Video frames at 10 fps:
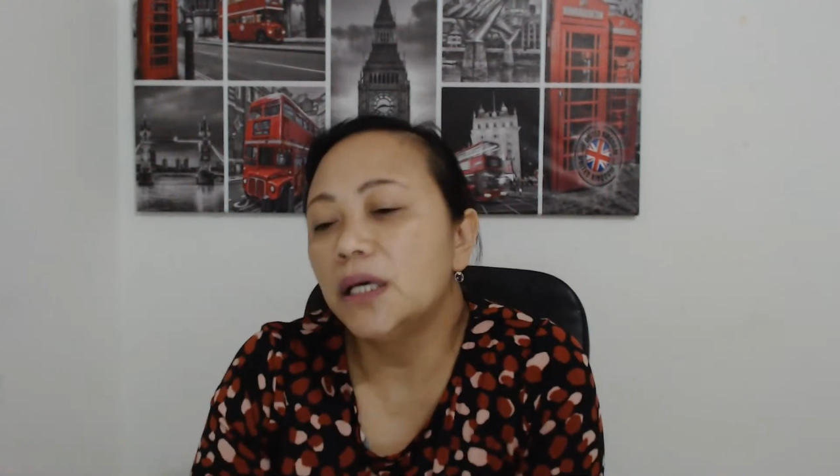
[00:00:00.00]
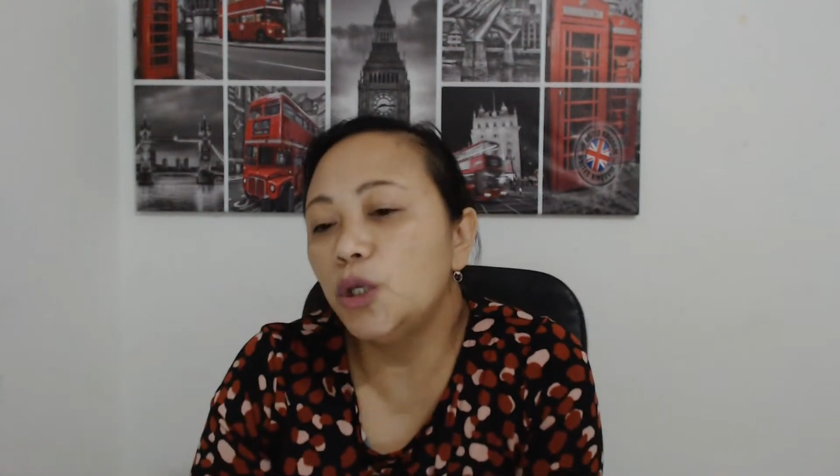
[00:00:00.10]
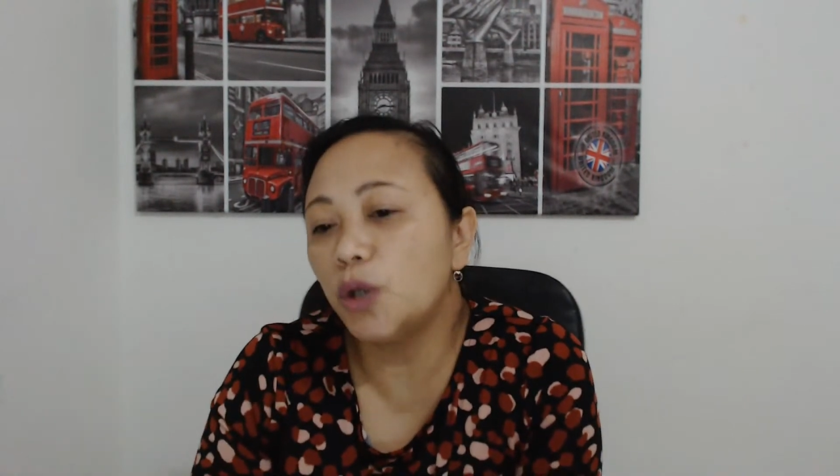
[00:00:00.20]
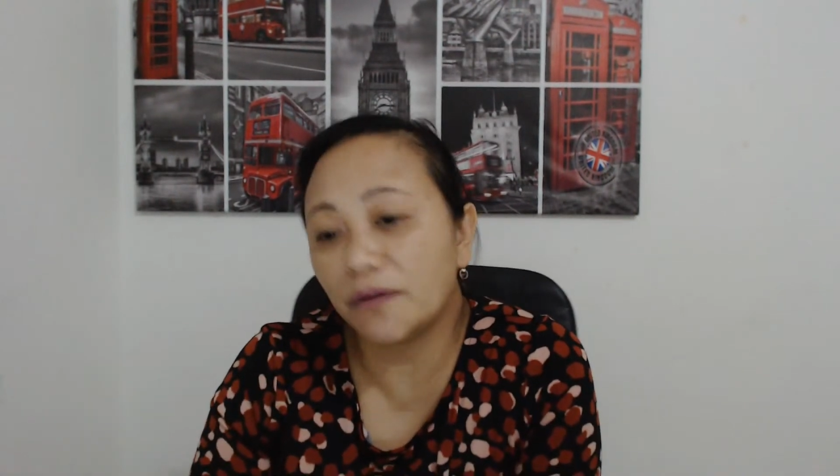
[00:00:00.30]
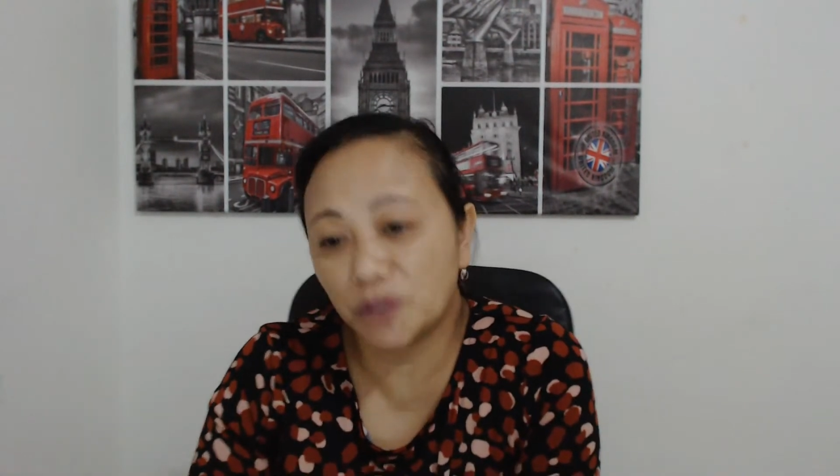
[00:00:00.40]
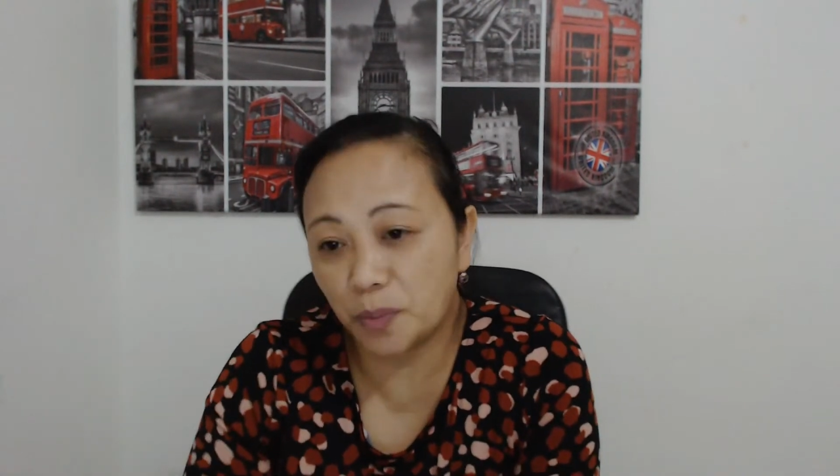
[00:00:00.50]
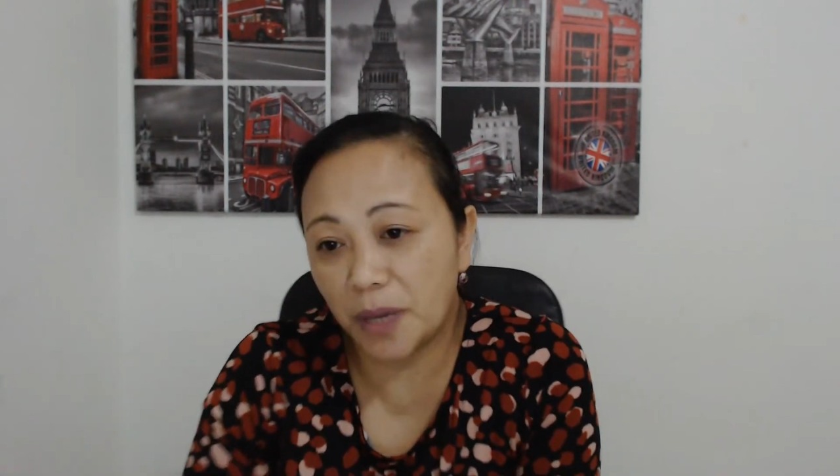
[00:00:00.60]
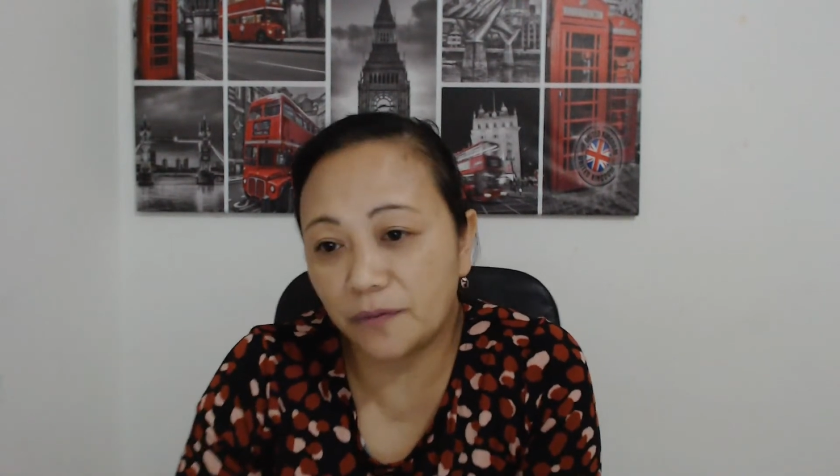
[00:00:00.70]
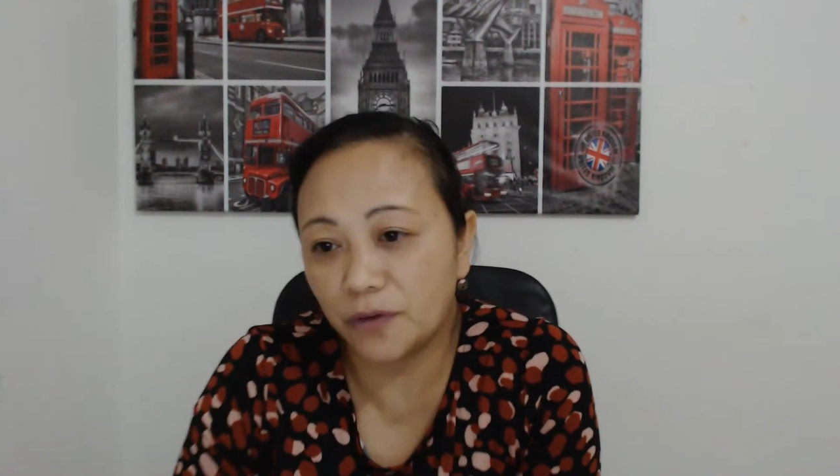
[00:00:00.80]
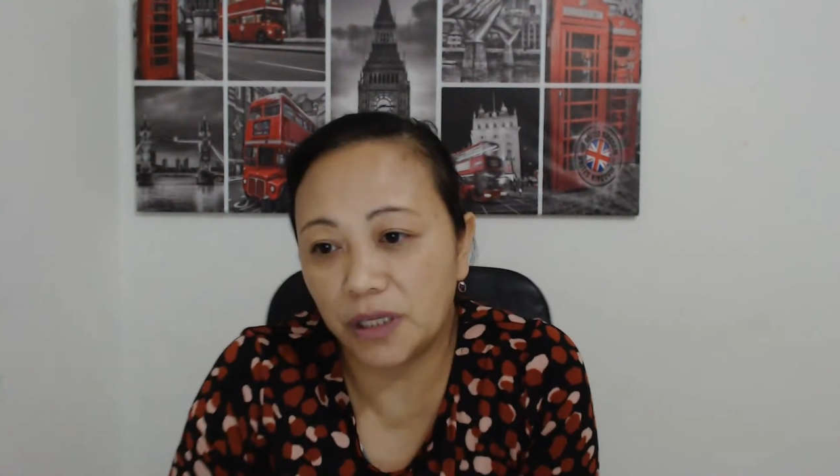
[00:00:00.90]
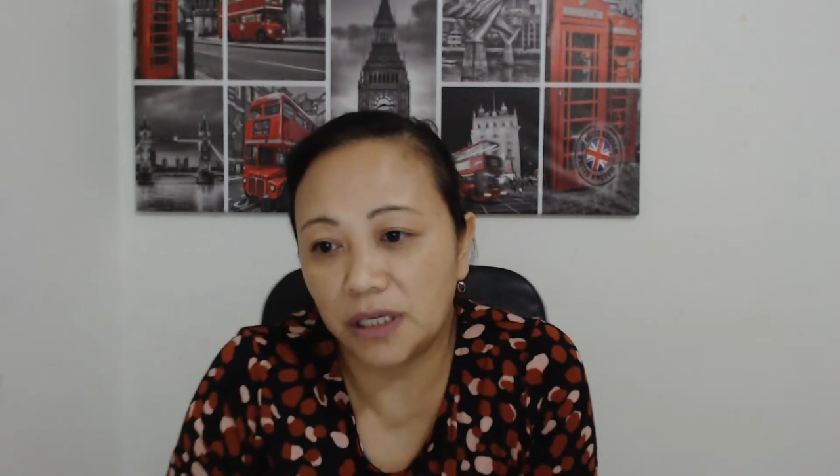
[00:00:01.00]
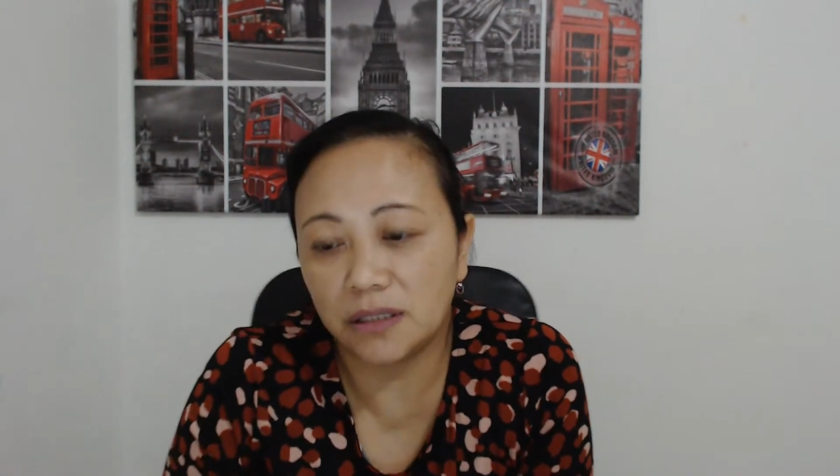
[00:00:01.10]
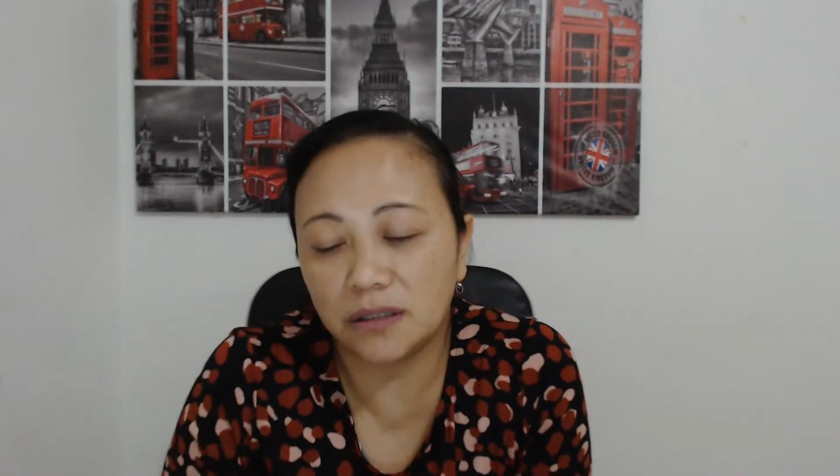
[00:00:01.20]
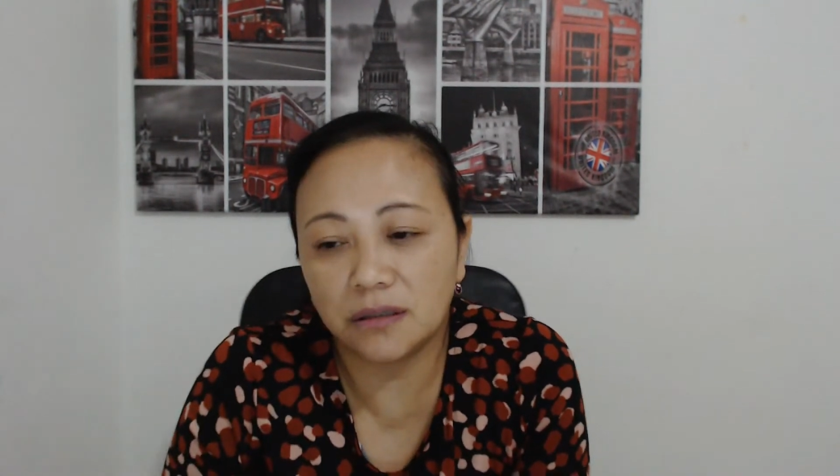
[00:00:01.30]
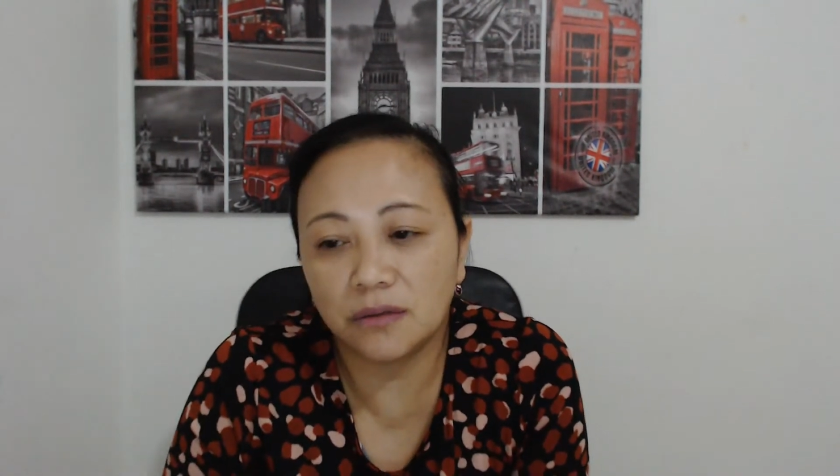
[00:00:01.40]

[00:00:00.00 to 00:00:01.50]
You have to pay for this.